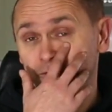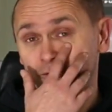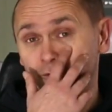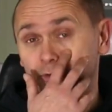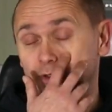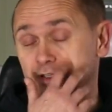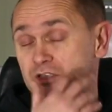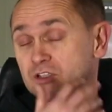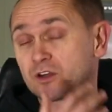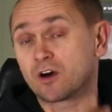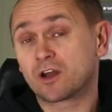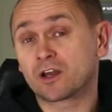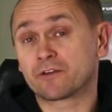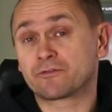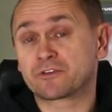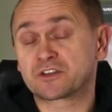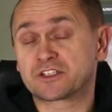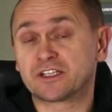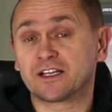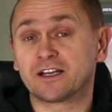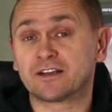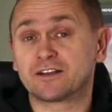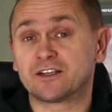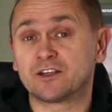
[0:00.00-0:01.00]
to install a
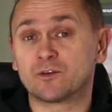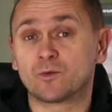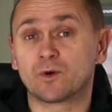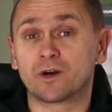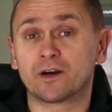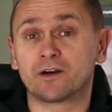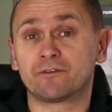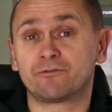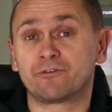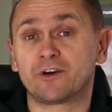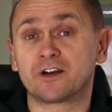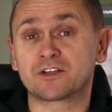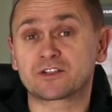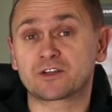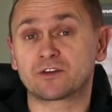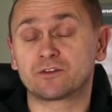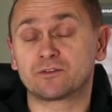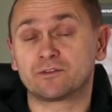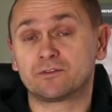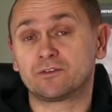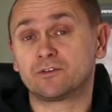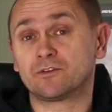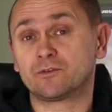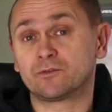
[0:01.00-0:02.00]
facility where fresh
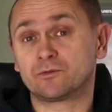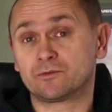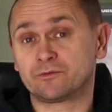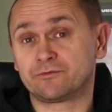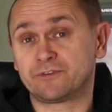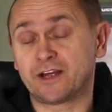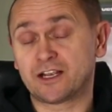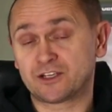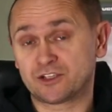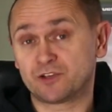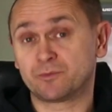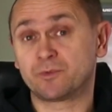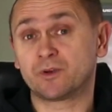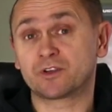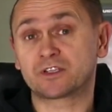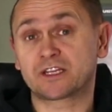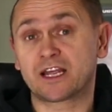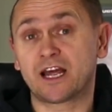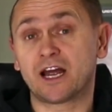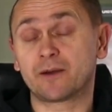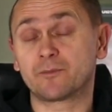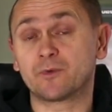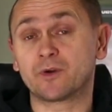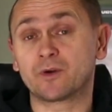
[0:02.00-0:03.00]

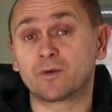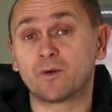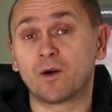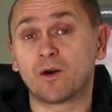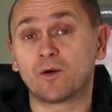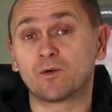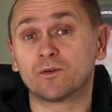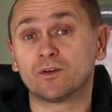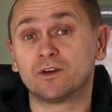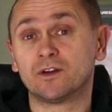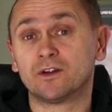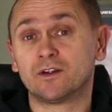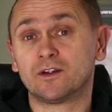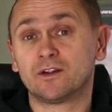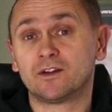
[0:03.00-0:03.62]
vegetables can be grown.